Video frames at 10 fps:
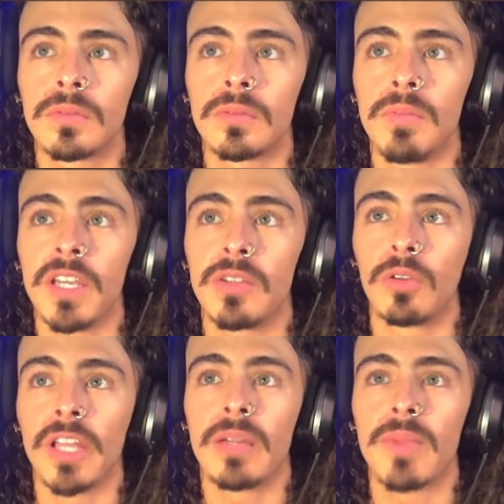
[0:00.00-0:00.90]
Mia, don't
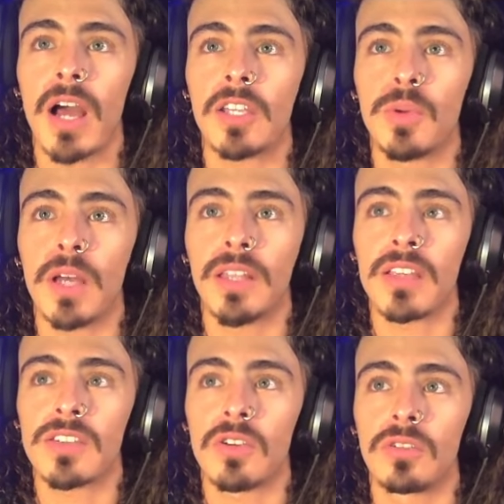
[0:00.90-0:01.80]
let him knock you out that
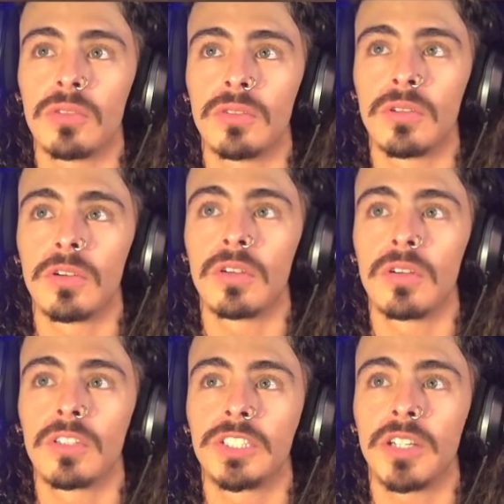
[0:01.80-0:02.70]
circle, or,
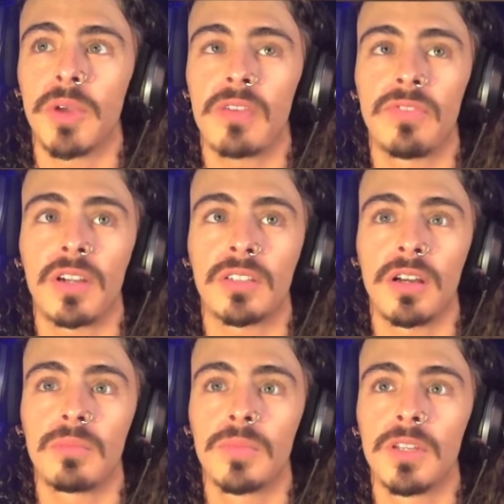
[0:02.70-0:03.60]
or shit'll get fucked
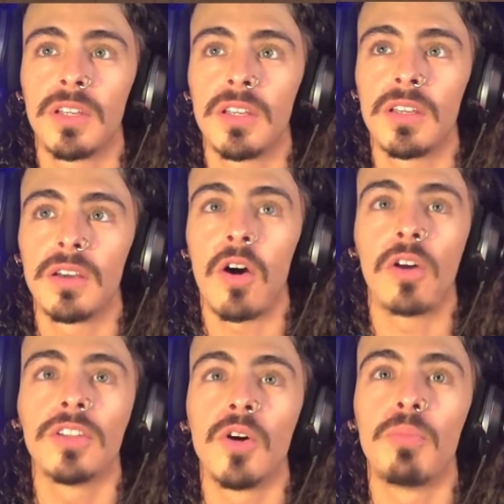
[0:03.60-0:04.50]
up. Oh,
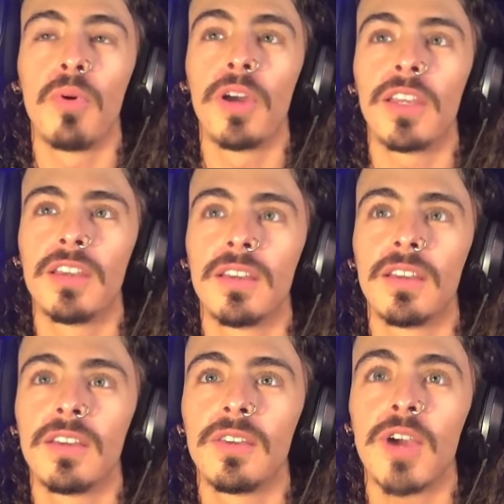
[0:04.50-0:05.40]
little boy,
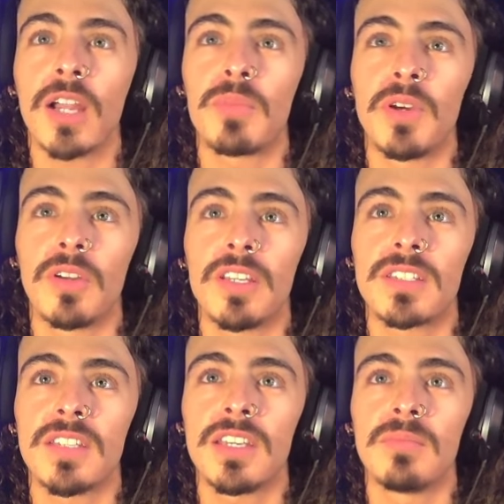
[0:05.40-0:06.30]
you gotta be on his
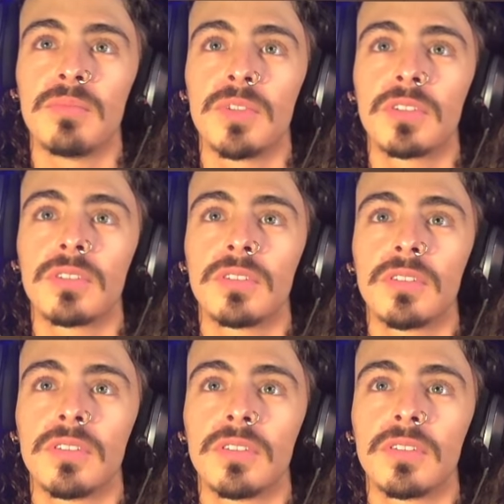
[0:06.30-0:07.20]
team.
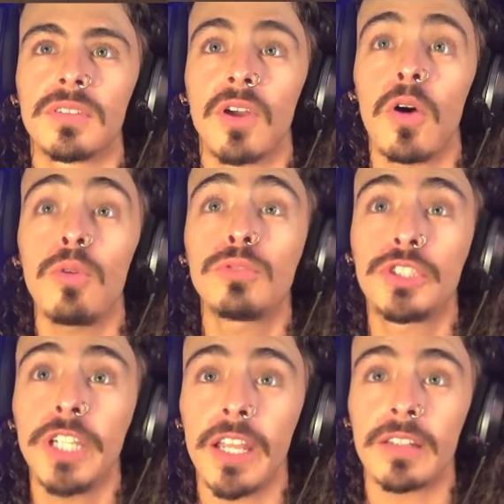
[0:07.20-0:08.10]
Oh,
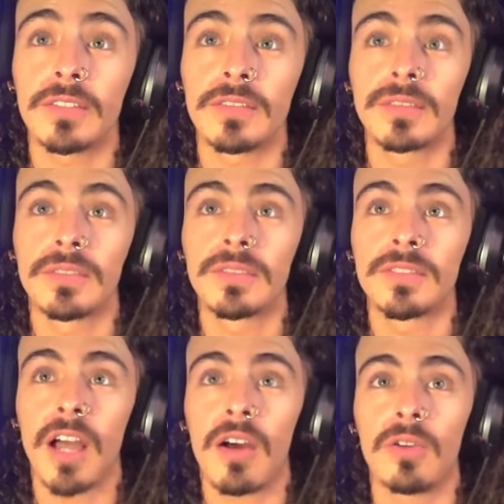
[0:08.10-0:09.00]
shit!
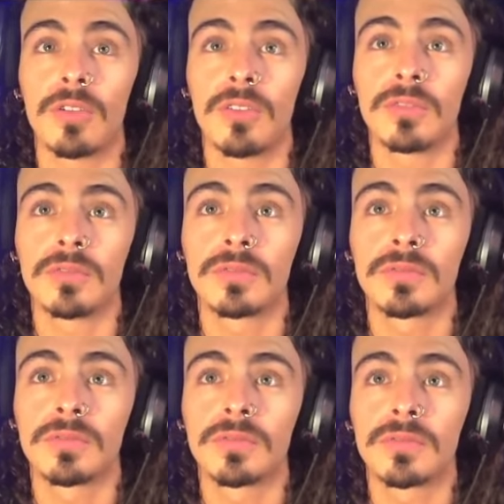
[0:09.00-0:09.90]
Nah, hold on.
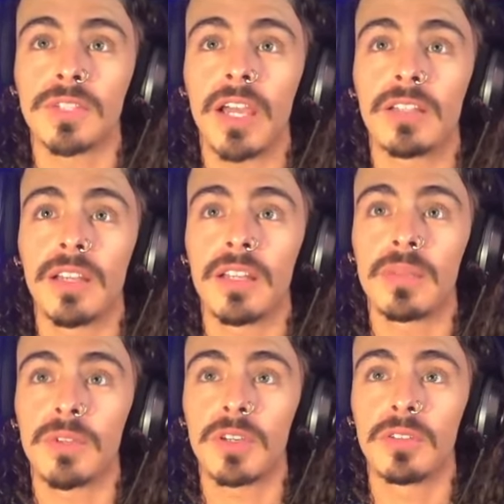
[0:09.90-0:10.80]
I ain't letting him
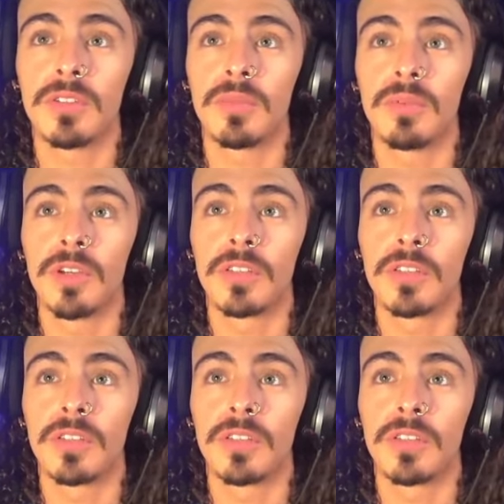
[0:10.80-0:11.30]
kill little boy.